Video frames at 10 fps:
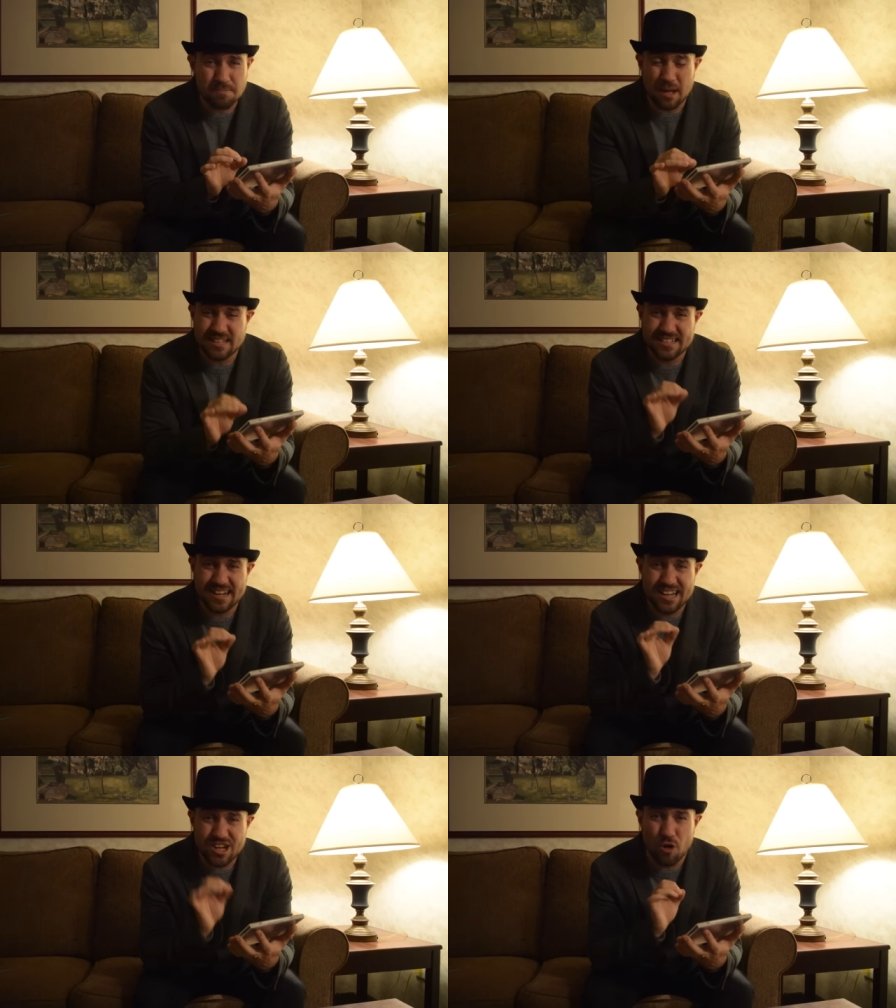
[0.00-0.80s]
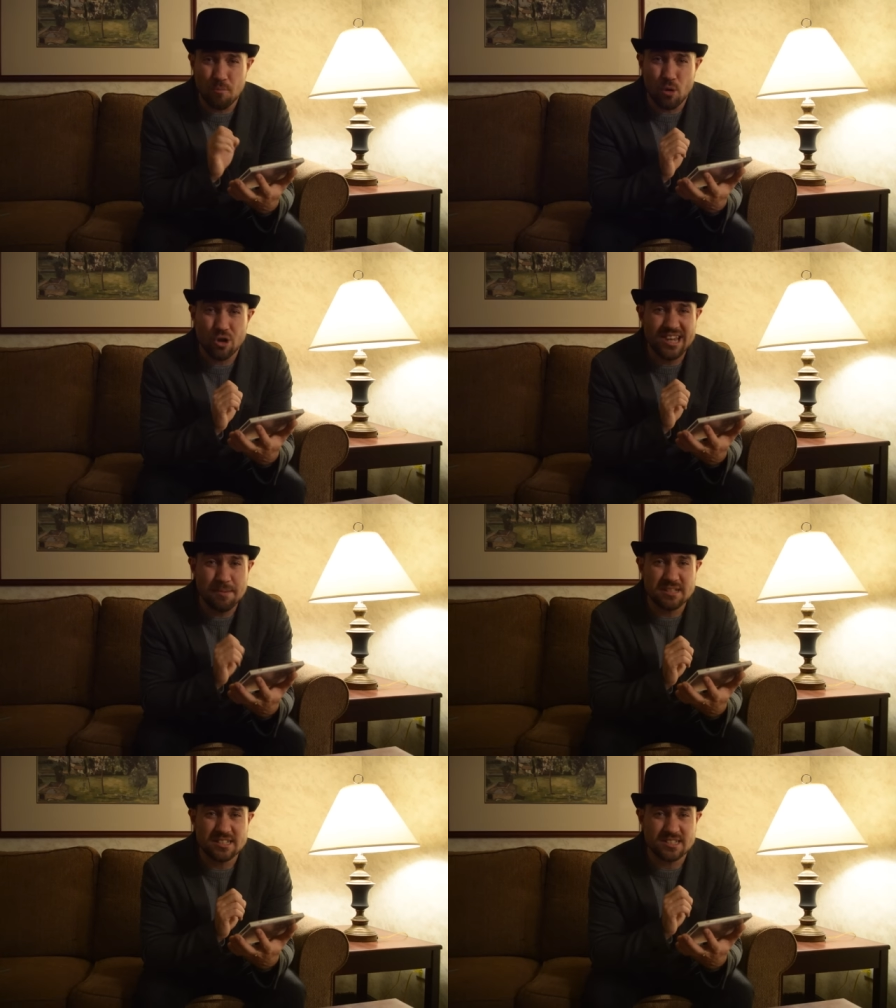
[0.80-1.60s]
but in a lot more
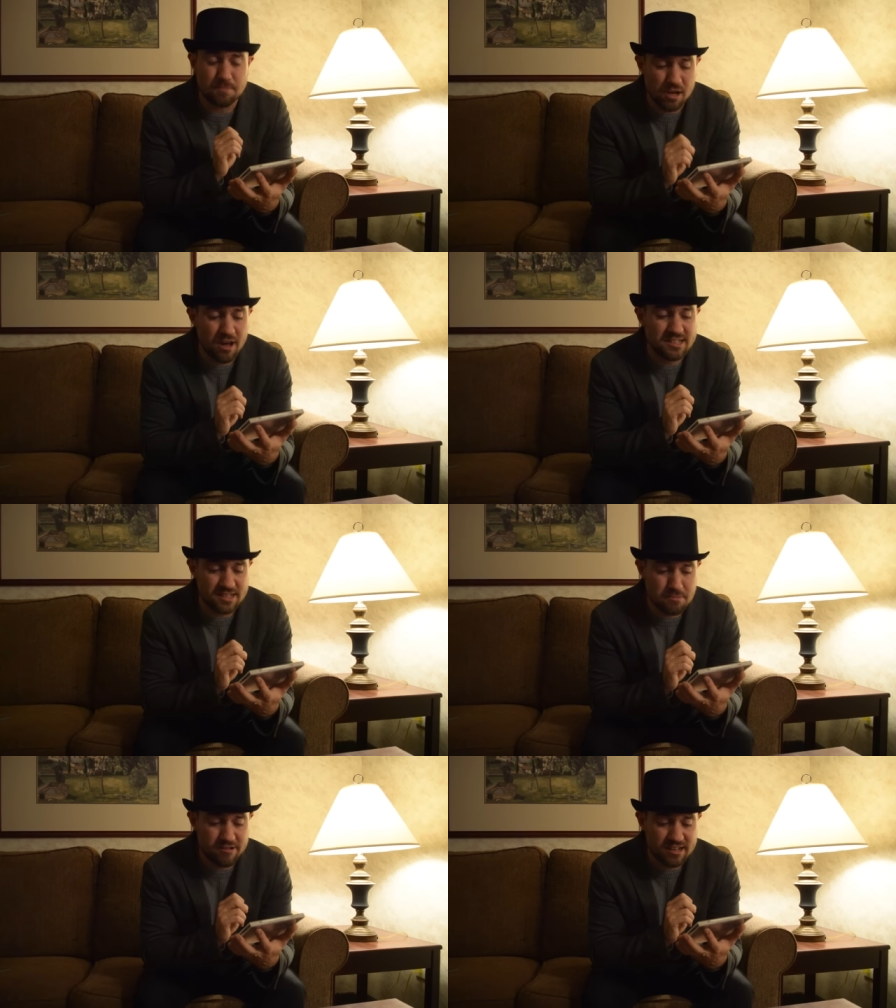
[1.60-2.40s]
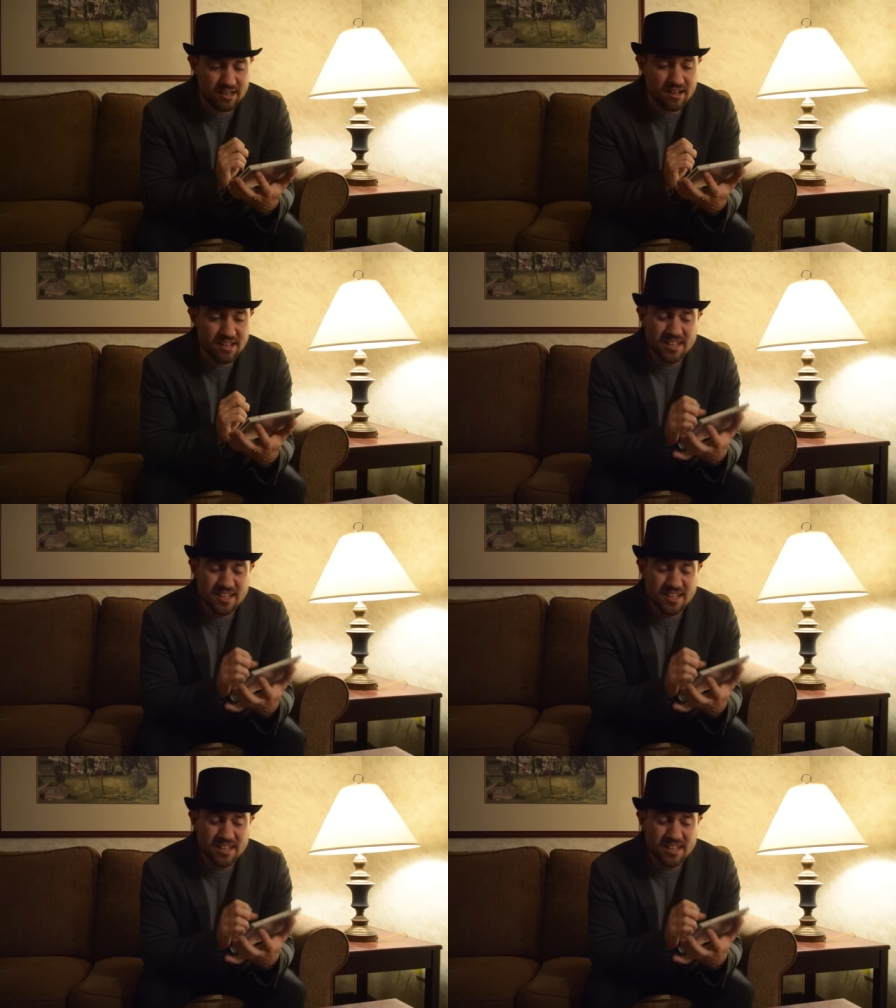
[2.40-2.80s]
limited supply than America.